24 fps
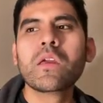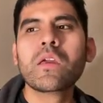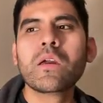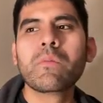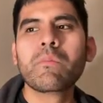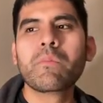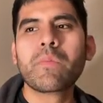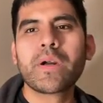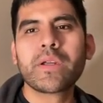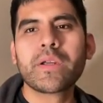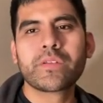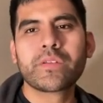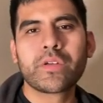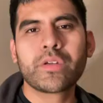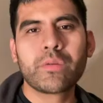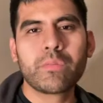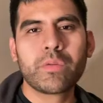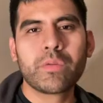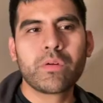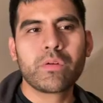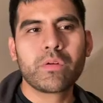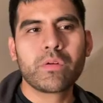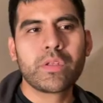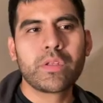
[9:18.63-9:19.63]

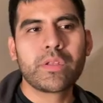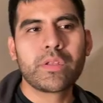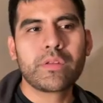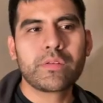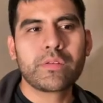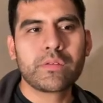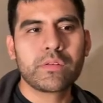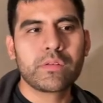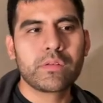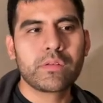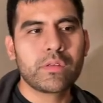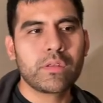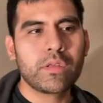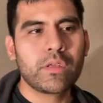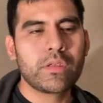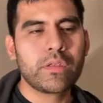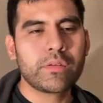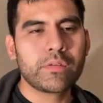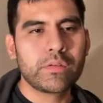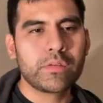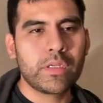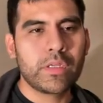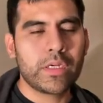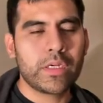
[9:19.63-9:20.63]
it's
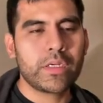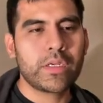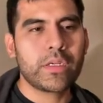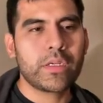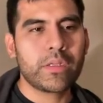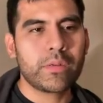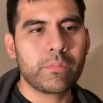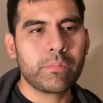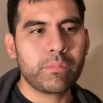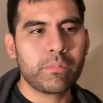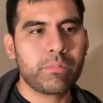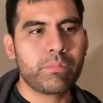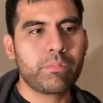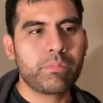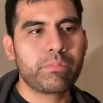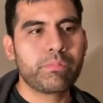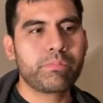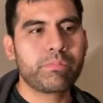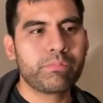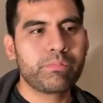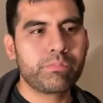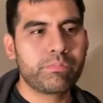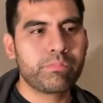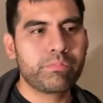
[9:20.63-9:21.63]
not gonna
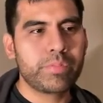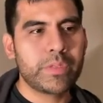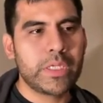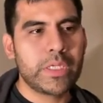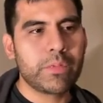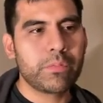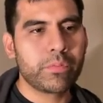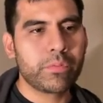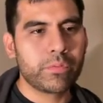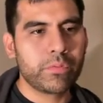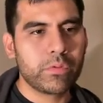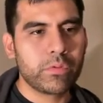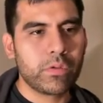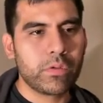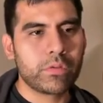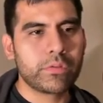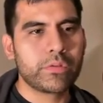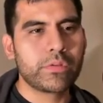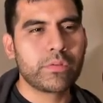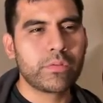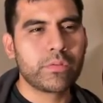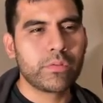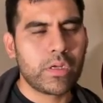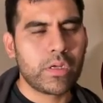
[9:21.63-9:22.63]
be able
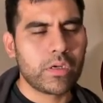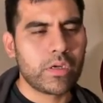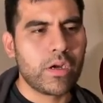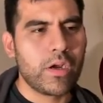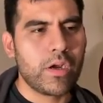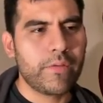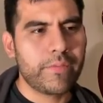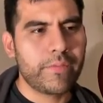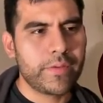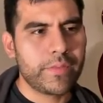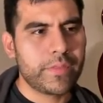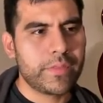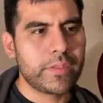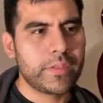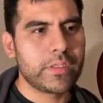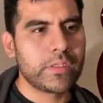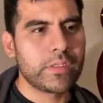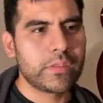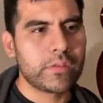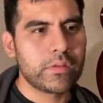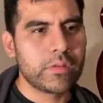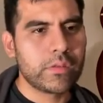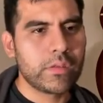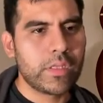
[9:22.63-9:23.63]
to log off. I think
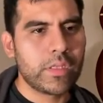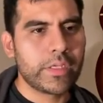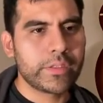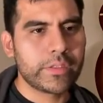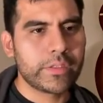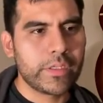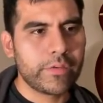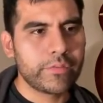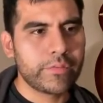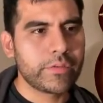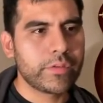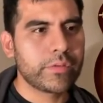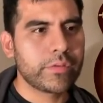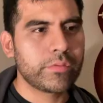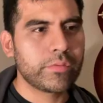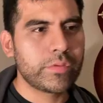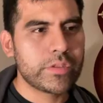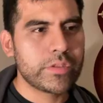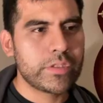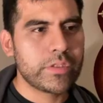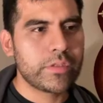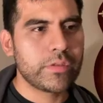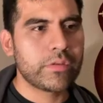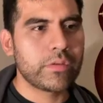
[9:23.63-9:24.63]
like now the
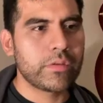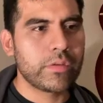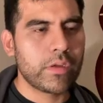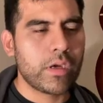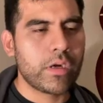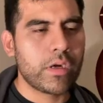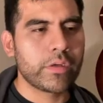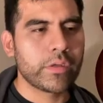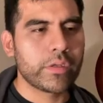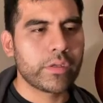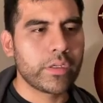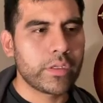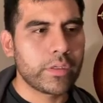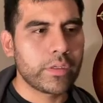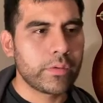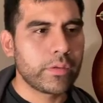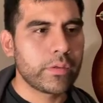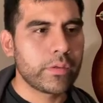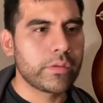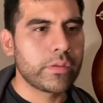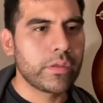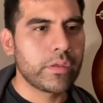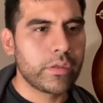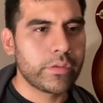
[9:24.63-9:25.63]
switches are gonna
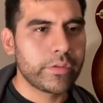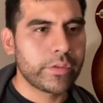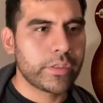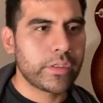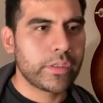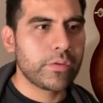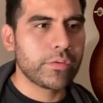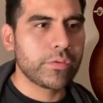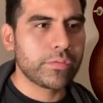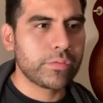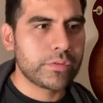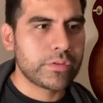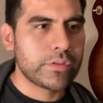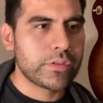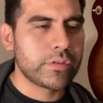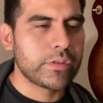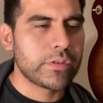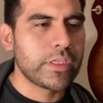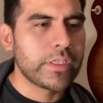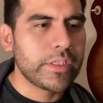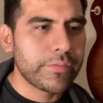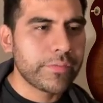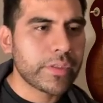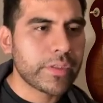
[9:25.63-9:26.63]

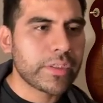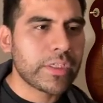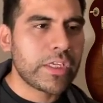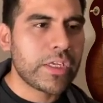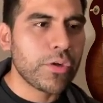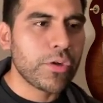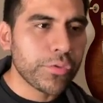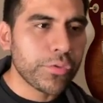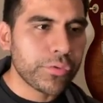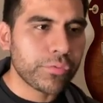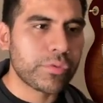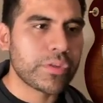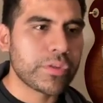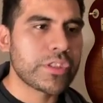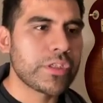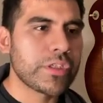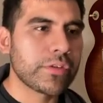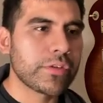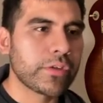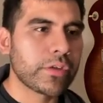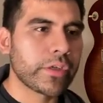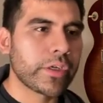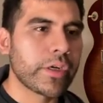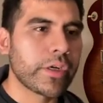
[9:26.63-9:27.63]
none of the kill switches
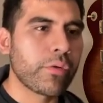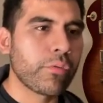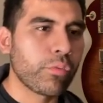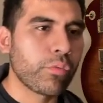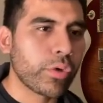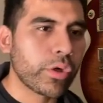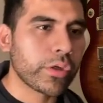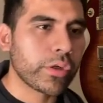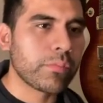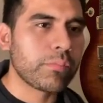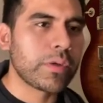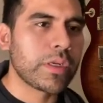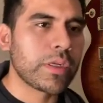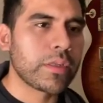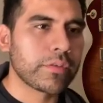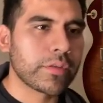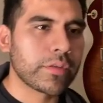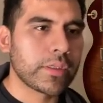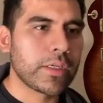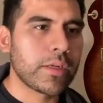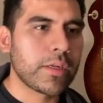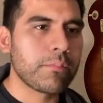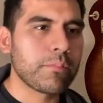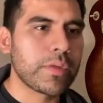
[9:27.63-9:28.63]
are gonna work because I'm
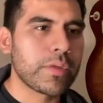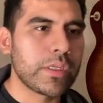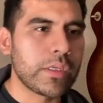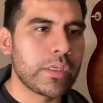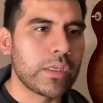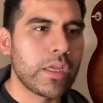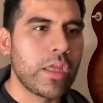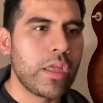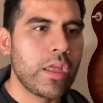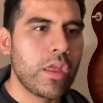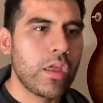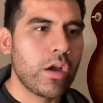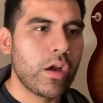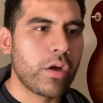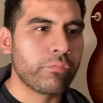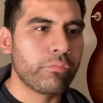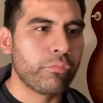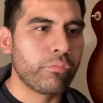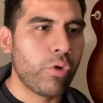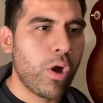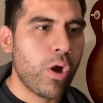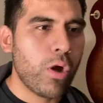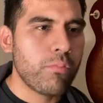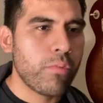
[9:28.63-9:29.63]
gonna be on
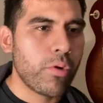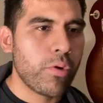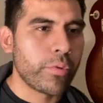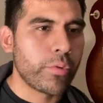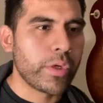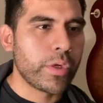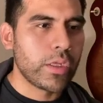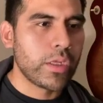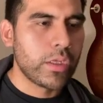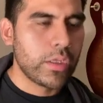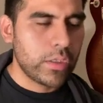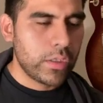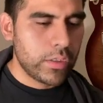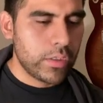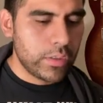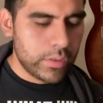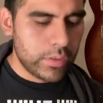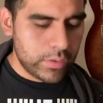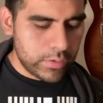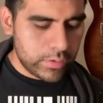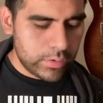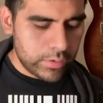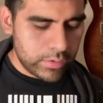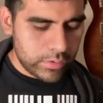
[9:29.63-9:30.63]
raw mode.
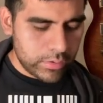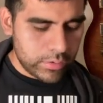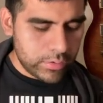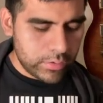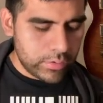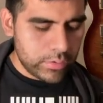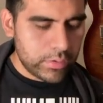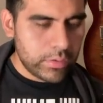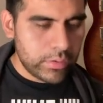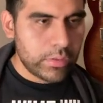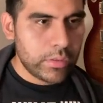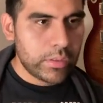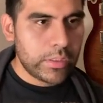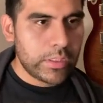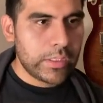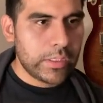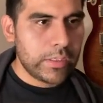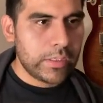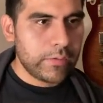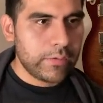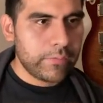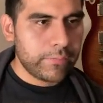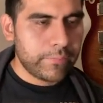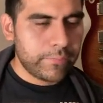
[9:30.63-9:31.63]

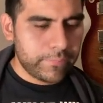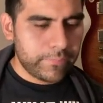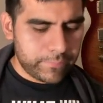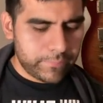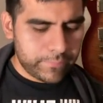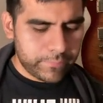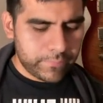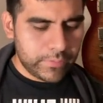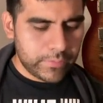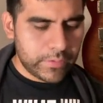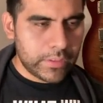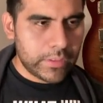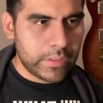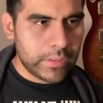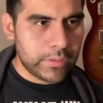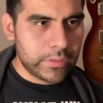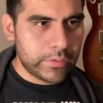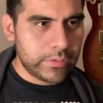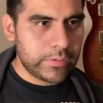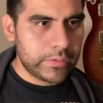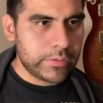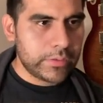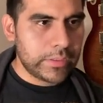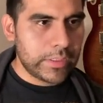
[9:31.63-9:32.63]
If
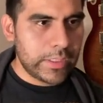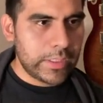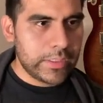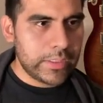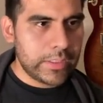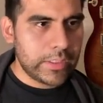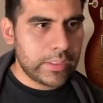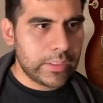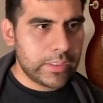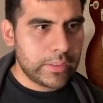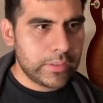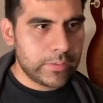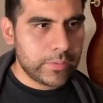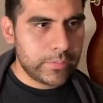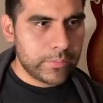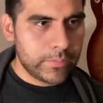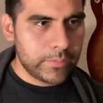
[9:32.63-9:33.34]
data